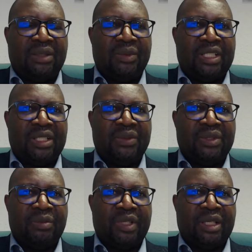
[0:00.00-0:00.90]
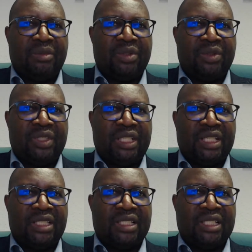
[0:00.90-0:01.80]
when they should be able to take
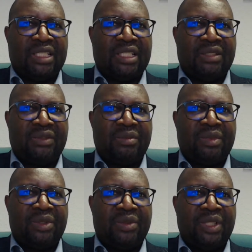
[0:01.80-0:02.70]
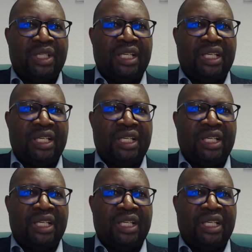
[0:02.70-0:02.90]
instructions from you